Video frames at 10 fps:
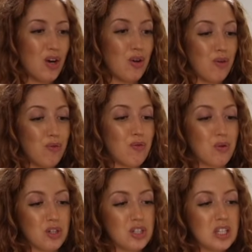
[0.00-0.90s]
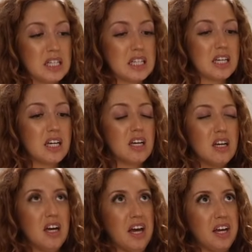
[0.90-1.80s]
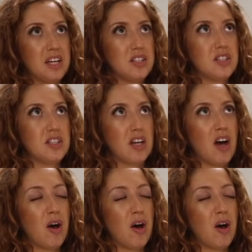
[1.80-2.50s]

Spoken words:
unfortunately his,